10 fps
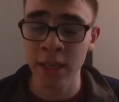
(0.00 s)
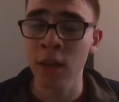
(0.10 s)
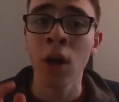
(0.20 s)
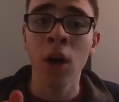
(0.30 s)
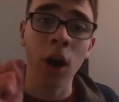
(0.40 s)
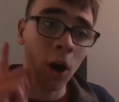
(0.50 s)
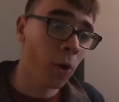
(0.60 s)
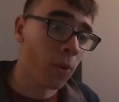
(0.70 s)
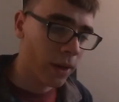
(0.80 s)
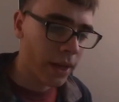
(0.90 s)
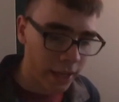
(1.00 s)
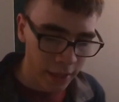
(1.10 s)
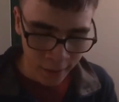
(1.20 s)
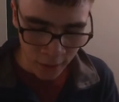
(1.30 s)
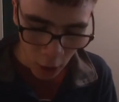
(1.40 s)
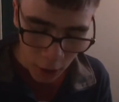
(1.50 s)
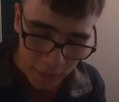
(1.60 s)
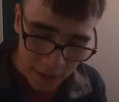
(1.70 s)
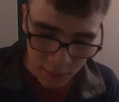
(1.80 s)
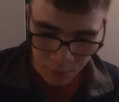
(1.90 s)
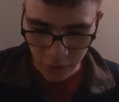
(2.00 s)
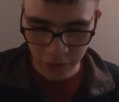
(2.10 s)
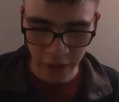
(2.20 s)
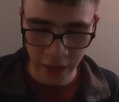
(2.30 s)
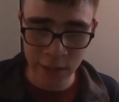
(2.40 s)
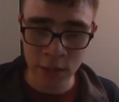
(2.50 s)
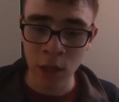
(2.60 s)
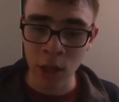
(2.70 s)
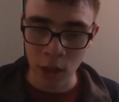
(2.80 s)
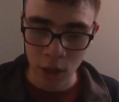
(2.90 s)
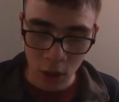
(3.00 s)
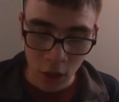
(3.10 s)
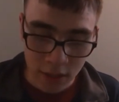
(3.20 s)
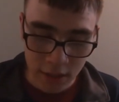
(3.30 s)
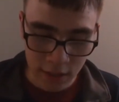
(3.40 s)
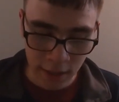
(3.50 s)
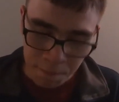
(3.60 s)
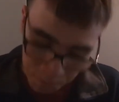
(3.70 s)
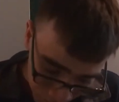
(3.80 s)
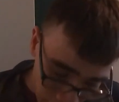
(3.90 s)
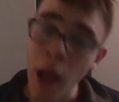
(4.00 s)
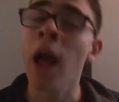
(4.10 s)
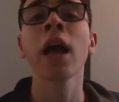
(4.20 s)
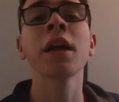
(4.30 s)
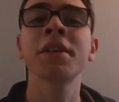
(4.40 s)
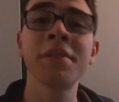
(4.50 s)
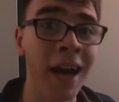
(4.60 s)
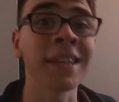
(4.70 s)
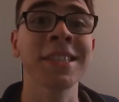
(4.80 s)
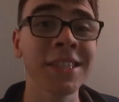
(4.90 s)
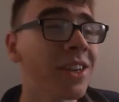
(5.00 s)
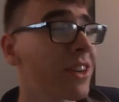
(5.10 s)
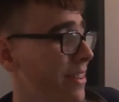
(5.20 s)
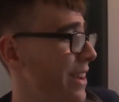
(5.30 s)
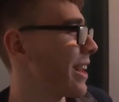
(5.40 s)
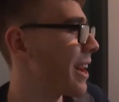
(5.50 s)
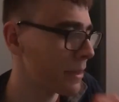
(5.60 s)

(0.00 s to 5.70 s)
He opens the briefcase, looks at it, cuts to credit.